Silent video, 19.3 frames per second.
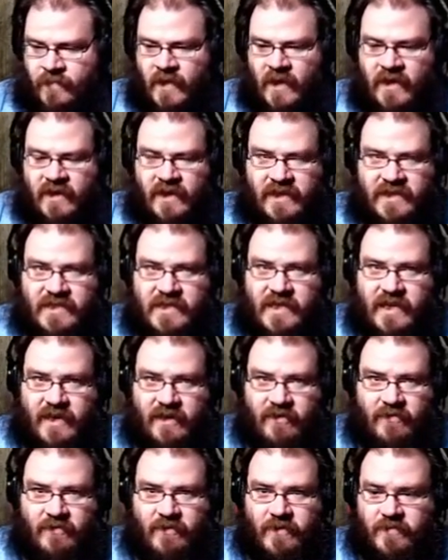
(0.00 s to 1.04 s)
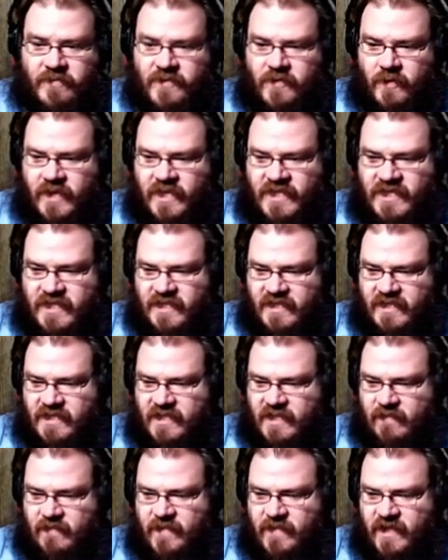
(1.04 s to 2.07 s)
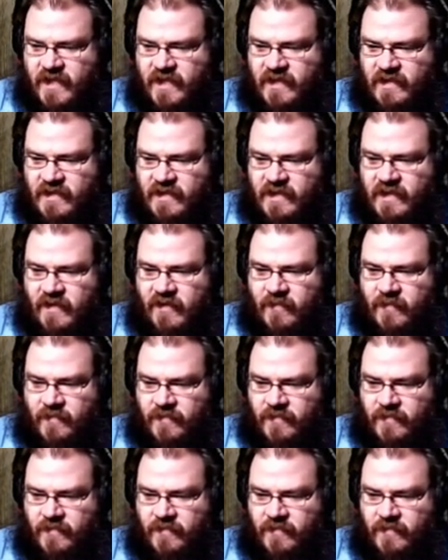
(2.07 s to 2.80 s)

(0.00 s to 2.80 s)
That's down from 26 something, so